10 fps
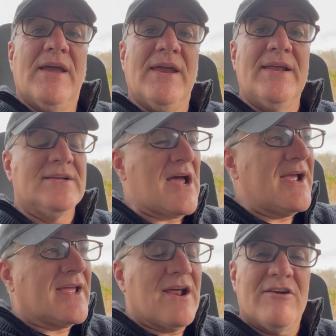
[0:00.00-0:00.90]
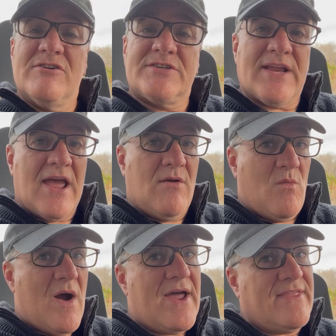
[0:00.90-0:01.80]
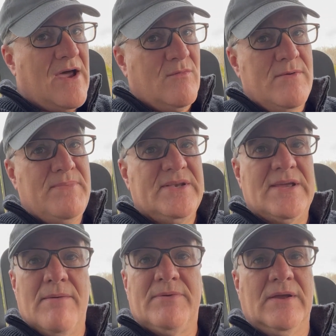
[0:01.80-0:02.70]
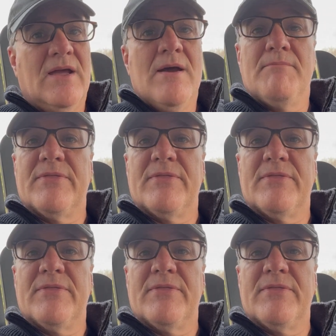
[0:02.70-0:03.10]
I can understand why that would be tempting.